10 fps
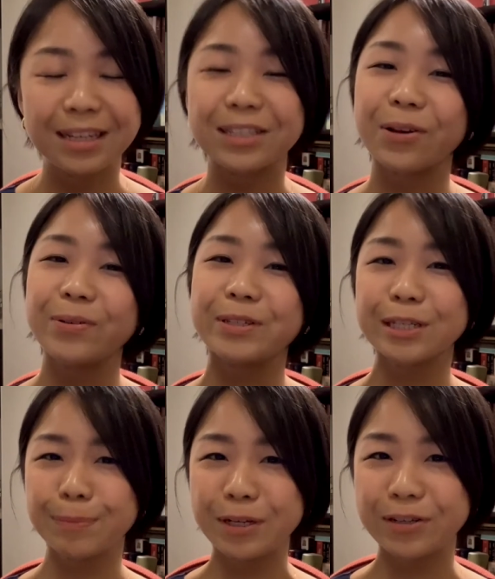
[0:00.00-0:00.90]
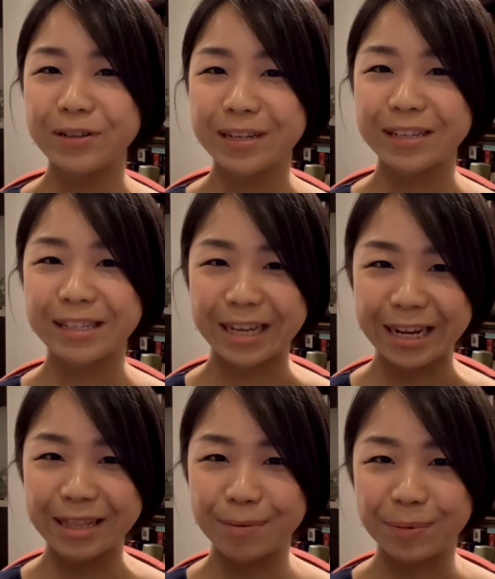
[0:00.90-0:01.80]
So just because you can
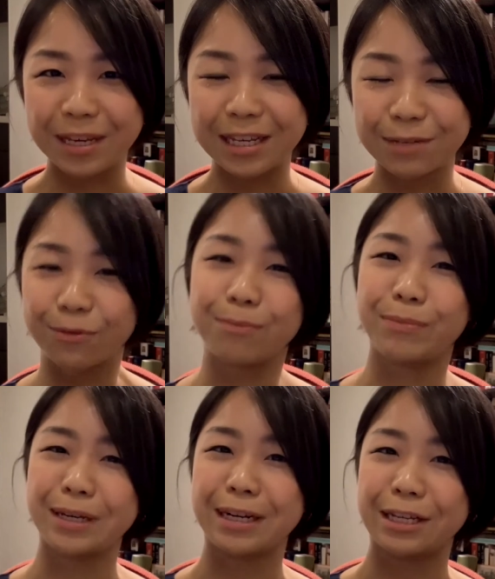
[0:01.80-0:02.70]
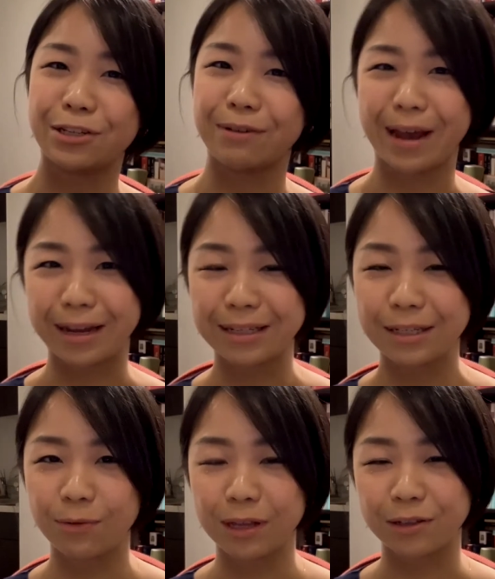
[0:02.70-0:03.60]
sing the piece from beginning to
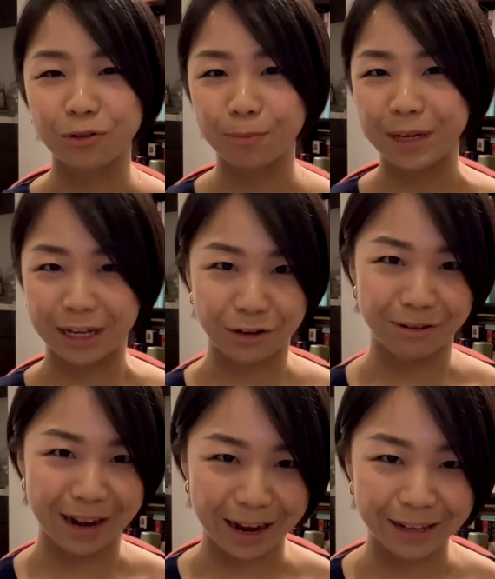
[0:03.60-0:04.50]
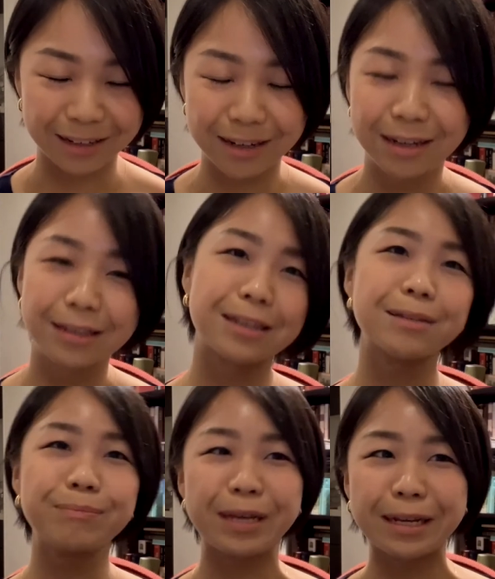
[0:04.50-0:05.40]
end without stopping in your head
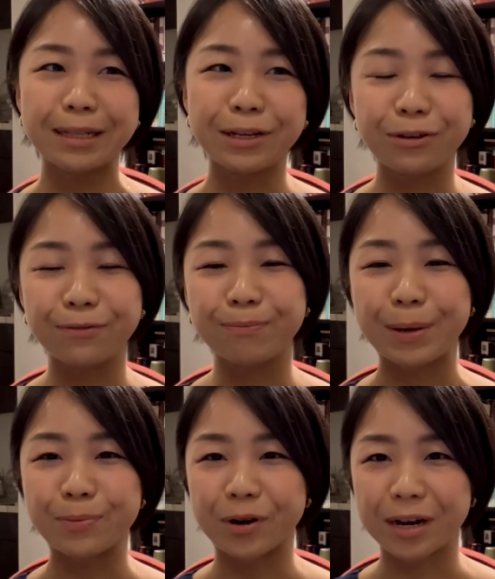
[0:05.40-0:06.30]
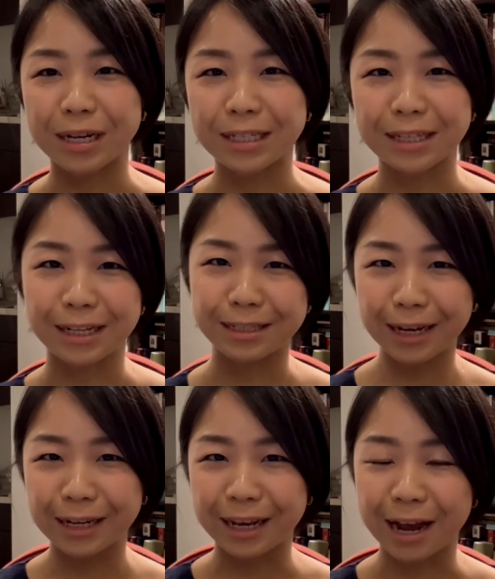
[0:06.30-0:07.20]
doesn't mean that you've memorized
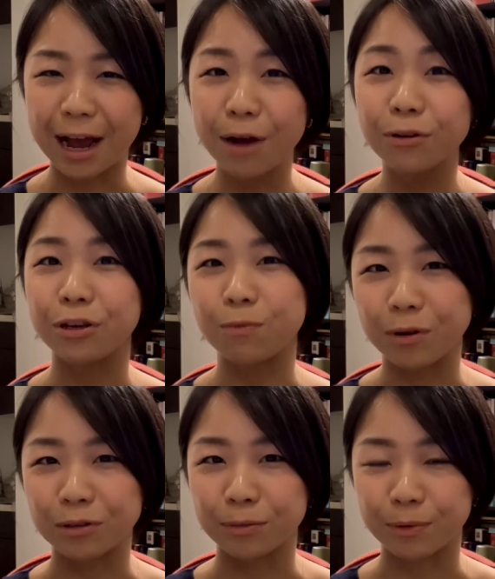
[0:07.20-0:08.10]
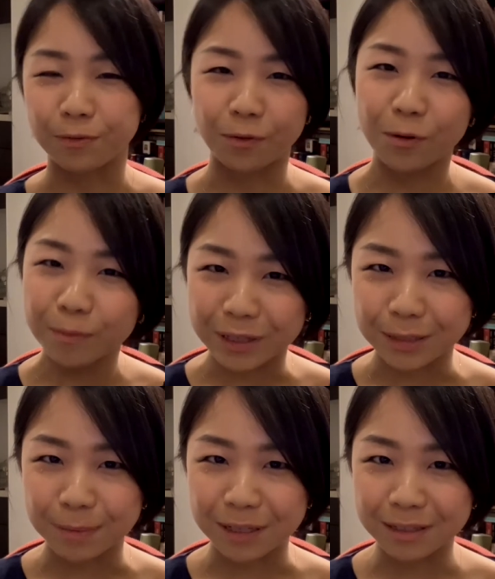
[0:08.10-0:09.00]
exactly how you want to perform this
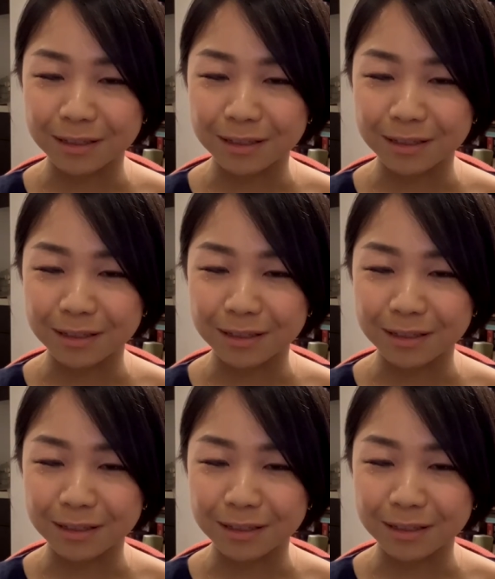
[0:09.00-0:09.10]
piece.